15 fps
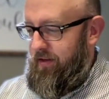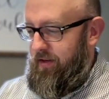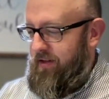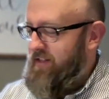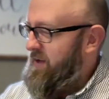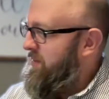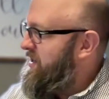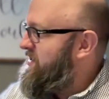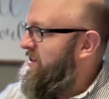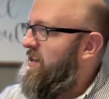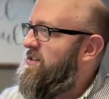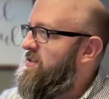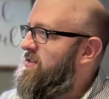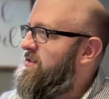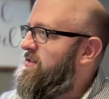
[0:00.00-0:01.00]
does that make
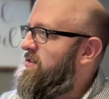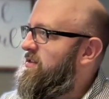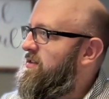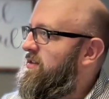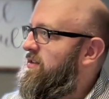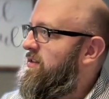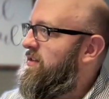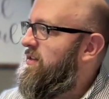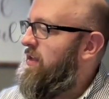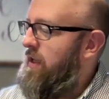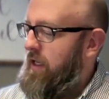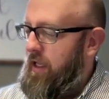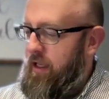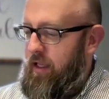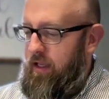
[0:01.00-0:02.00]
sense?
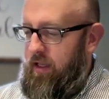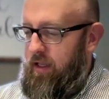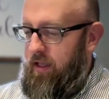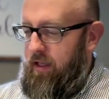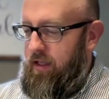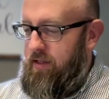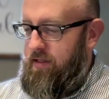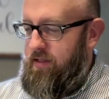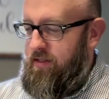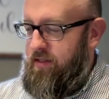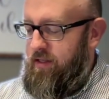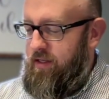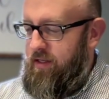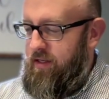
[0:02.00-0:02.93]
Like it's